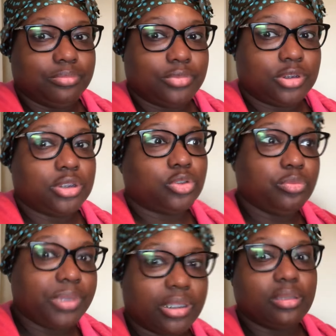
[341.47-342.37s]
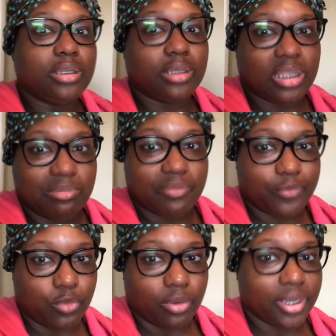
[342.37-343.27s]
to do better than the day
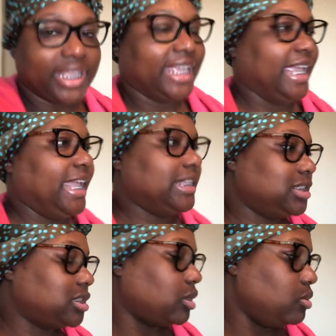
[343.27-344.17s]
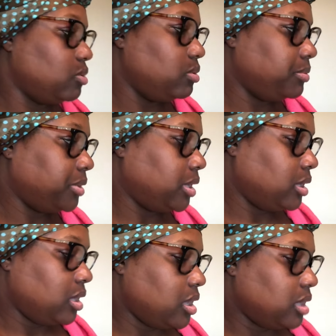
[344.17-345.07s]
before. And so
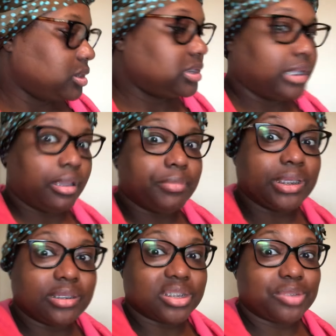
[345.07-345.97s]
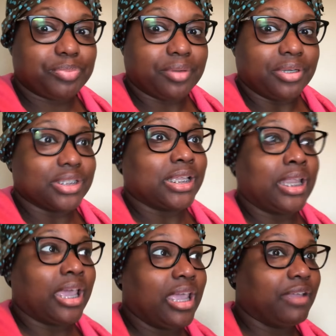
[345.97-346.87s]
today I'm in good spirits and
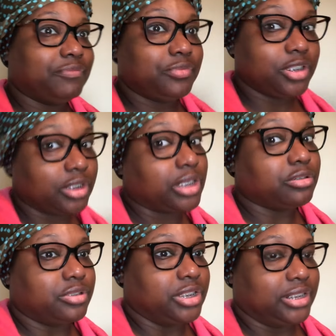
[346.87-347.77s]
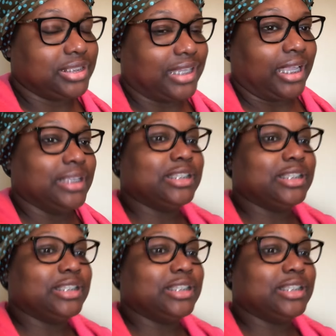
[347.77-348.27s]
I have good energy today.